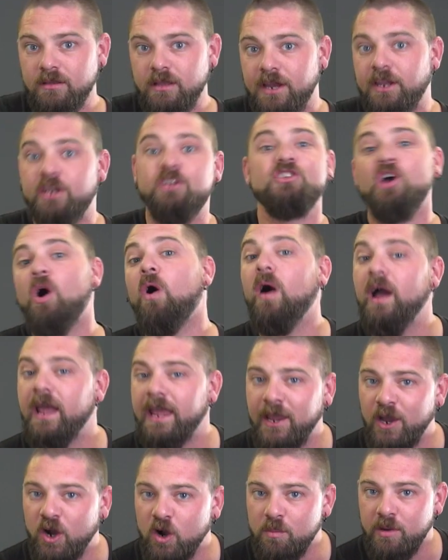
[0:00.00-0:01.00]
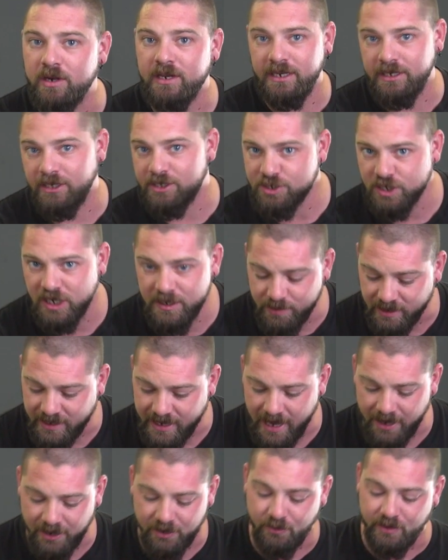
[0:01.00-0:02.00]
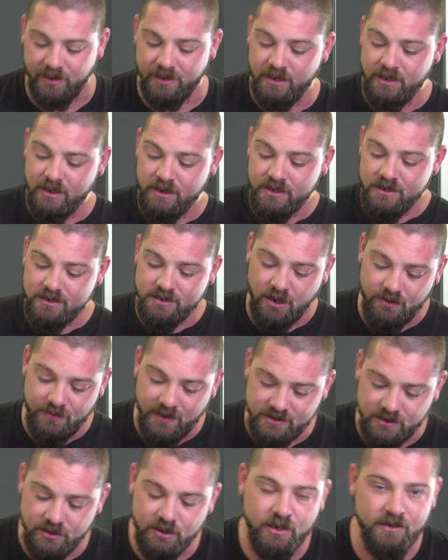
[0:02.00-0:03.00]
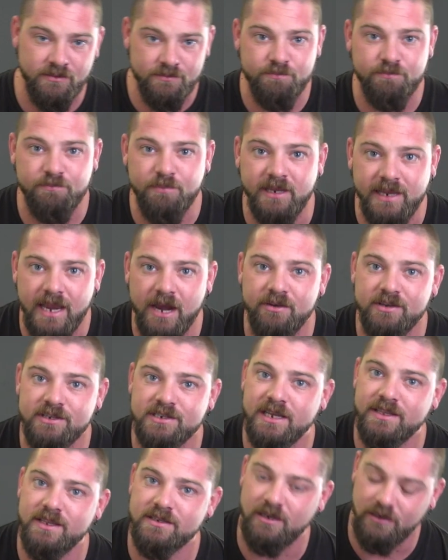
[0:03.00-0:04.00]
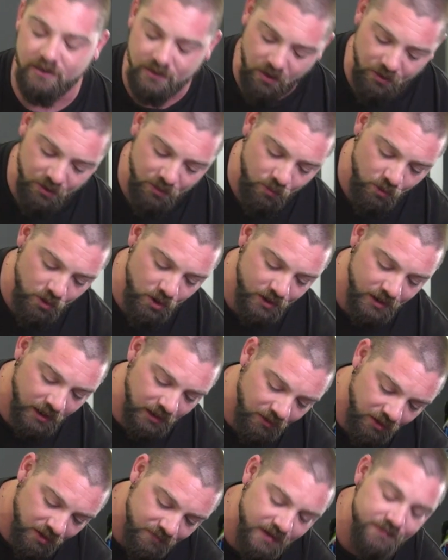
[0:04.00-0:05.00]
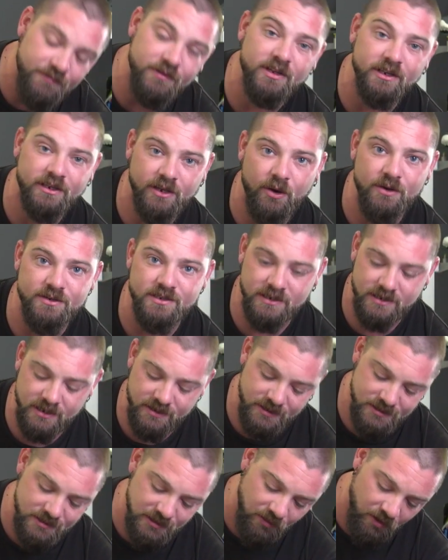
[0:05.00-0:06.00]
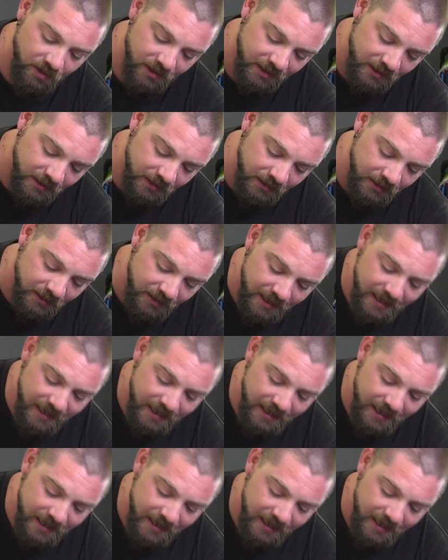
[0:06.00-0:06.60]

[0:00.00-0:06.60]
an entire helmet in a cheaper category. So you can be guaranteed there's a lot of work, a lot of effort that goes into this liner here.